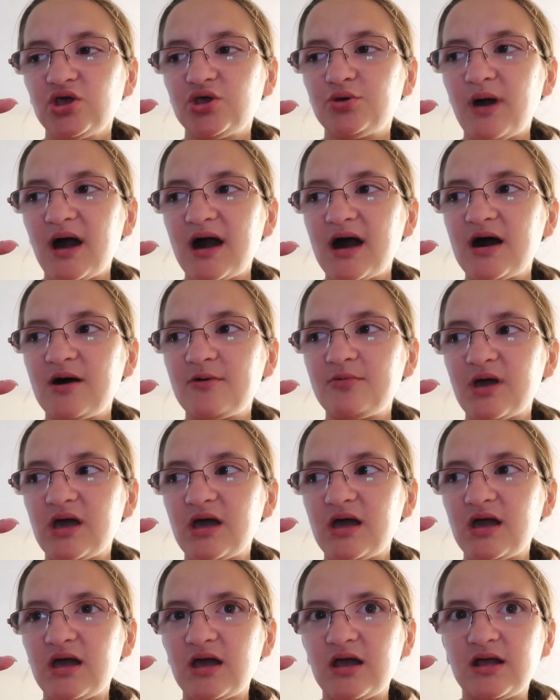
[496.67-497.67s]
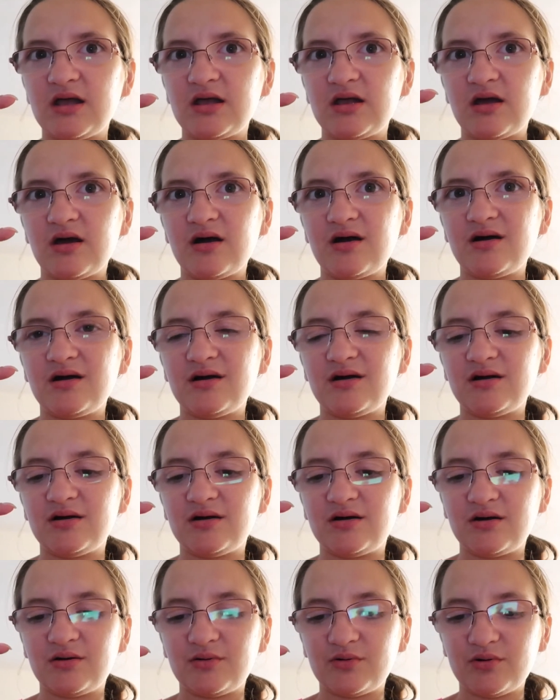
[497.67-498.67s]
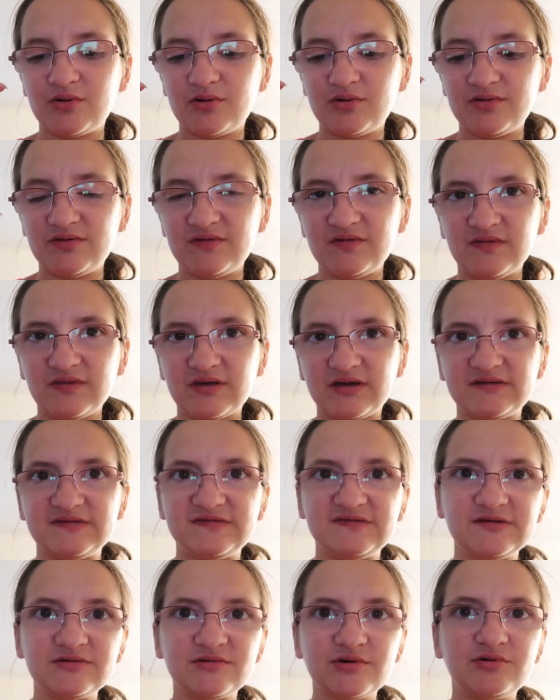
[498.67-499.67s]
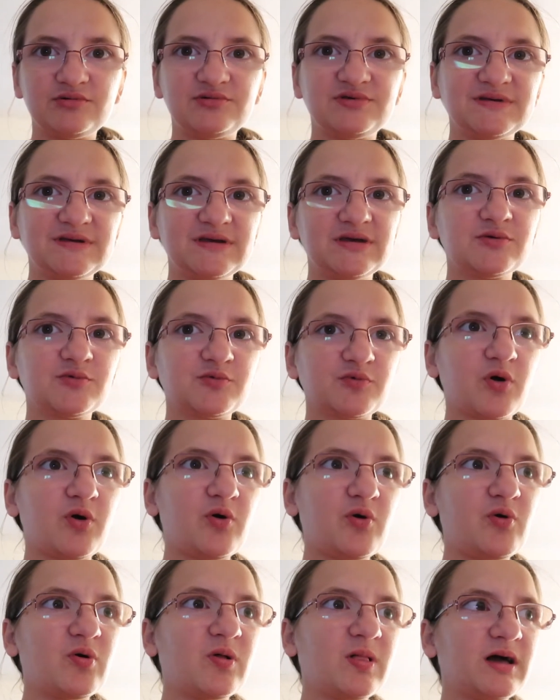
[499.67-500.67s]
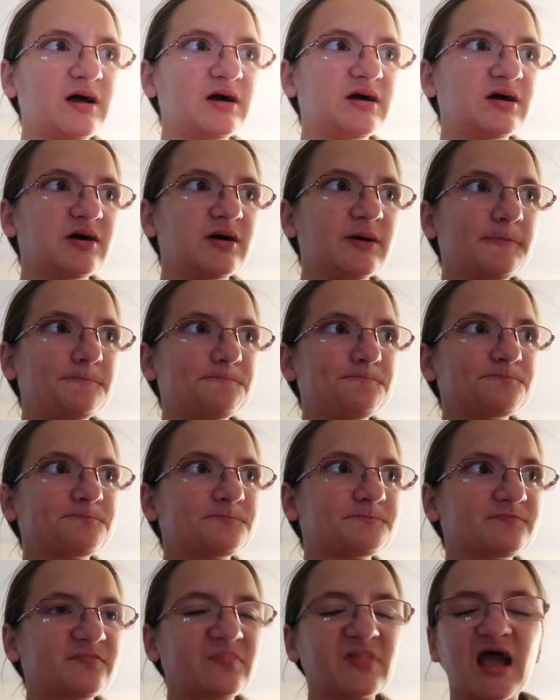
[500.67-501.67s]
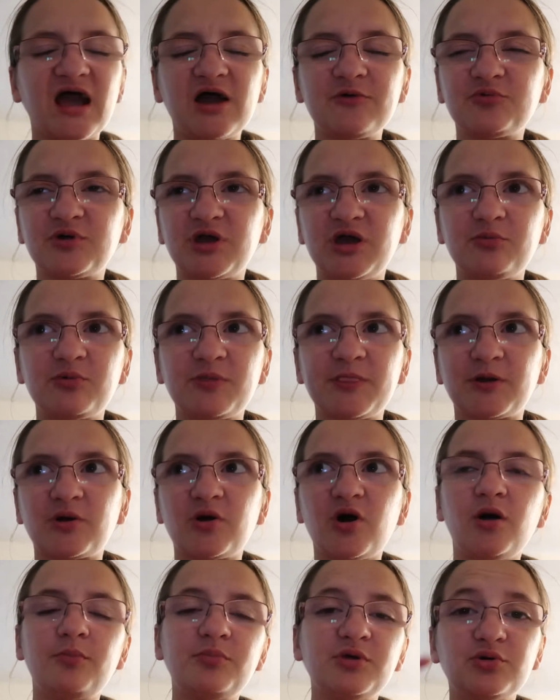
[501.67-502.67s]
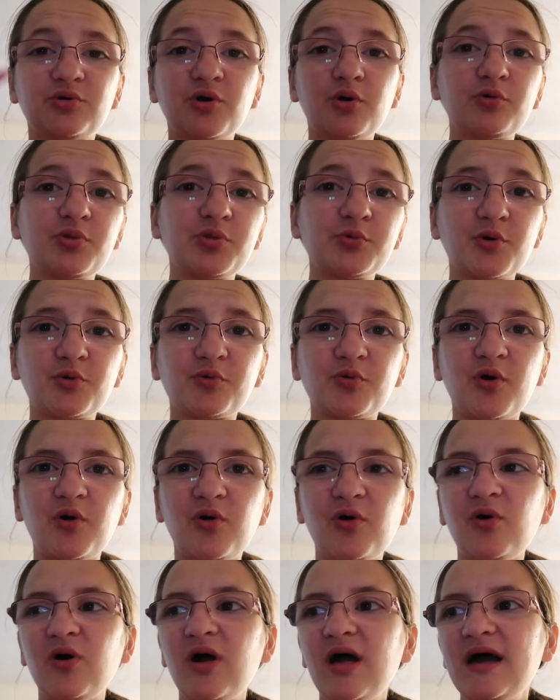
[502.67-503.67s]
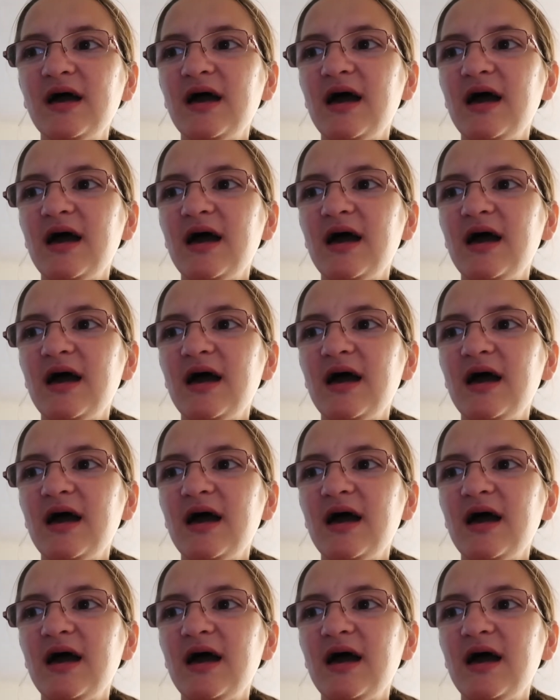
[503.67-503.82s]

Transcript: You have a, uh, like a zero G roll, uh, I forget what they're called, but you go through a roll